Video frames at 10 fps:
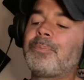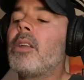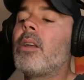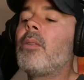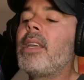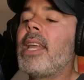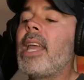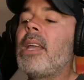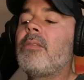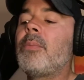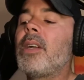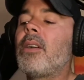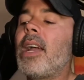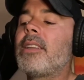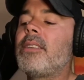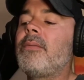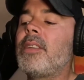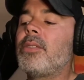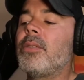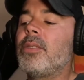Not only caves, but cracks and
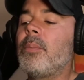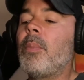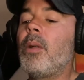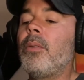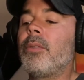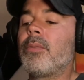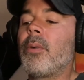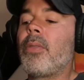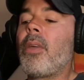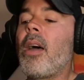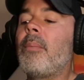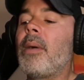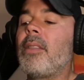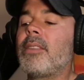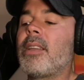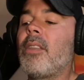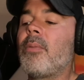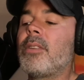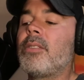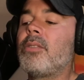fissures and boulders were thought by the
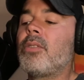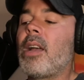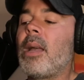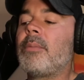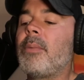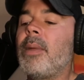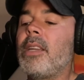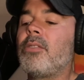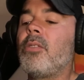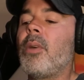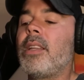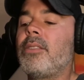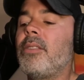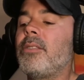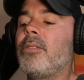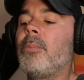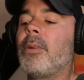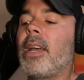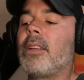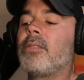southwestern tribes to be entryways to the
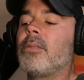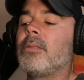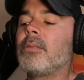supernatural.